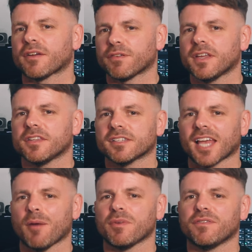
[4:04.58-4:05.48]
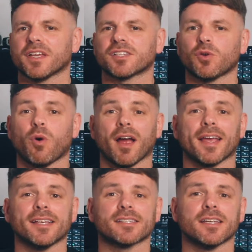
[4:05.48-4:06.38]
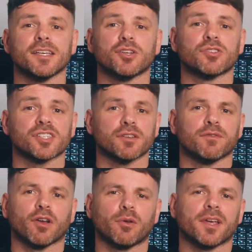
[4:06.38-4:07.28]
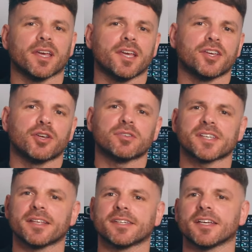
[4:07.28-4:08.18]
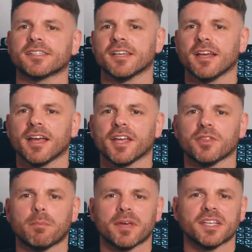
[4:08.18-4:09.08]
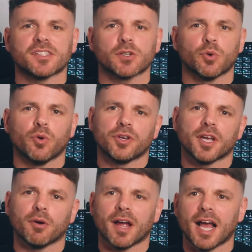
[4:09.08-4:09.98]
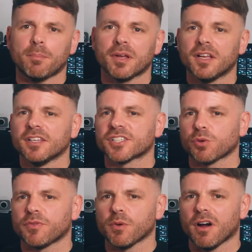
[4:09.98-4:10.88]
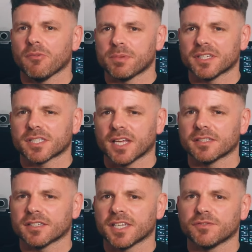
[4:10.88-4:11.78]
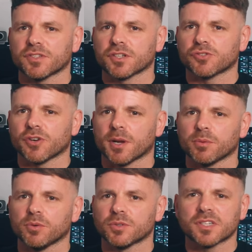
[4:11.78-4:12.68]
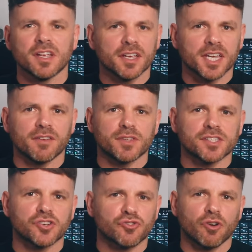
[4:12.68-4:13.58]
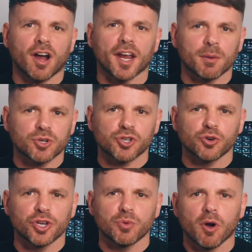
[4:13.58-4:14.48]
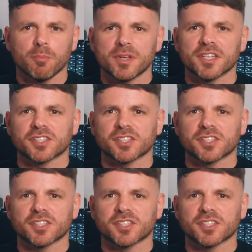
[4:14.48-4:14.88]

Thankfully, this can be fixed quite easily using the following E Q settings in the Peats Audio app. So if you are a bit sensitive to the trebles, give this a try and I'm sure you won't be